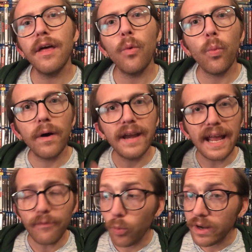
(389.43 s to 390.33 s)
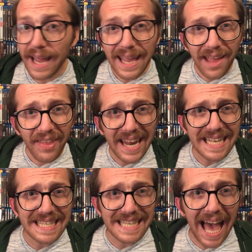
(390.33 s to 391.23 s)
we're taking that
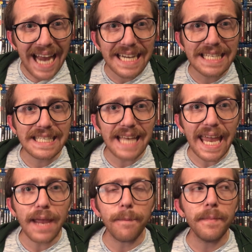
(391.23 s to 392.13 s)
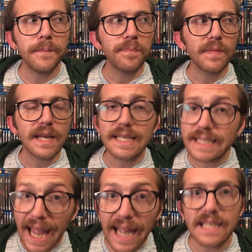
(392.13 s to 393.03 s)
exact same
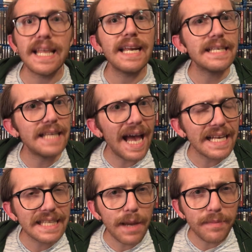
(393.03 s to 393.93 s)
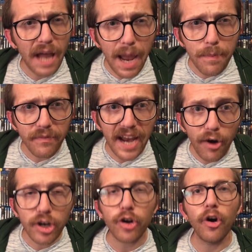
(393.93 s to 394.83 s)
stance, that exact same type of
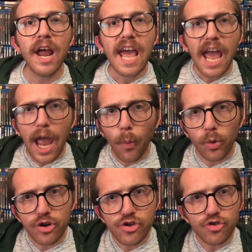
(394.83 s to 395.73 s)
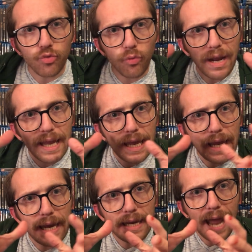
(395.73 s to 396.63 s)
character, and we're shrinking
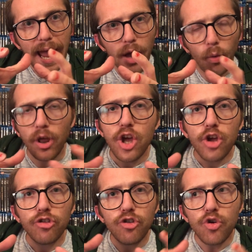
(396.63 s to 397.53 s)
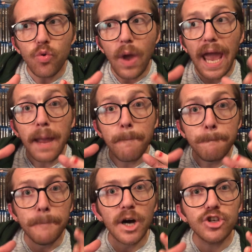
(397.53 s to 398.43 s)
it down to a
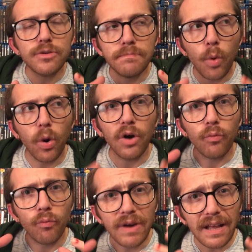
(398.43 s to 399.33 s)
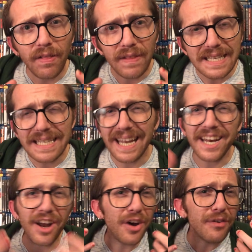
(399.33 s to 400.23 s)
much more realistic and
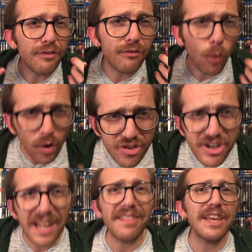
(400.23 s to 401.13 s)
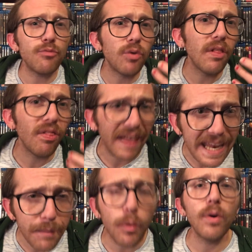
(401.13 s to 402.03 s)
unfortunately
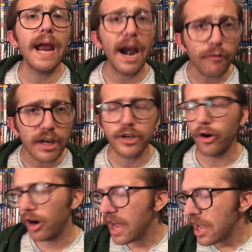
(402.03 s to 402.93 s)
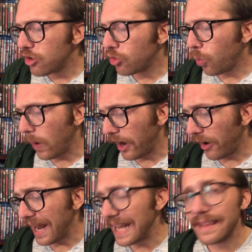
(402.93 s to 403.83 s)
relatable character, to where
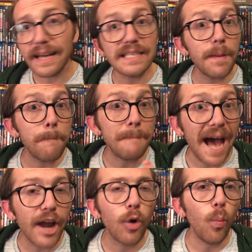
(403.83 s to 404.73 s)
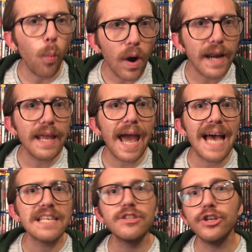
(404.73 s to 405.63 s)
it doesn't matter what he
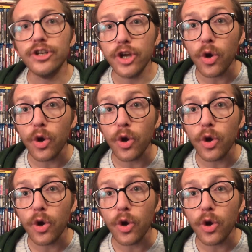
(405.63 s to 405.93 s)
has to do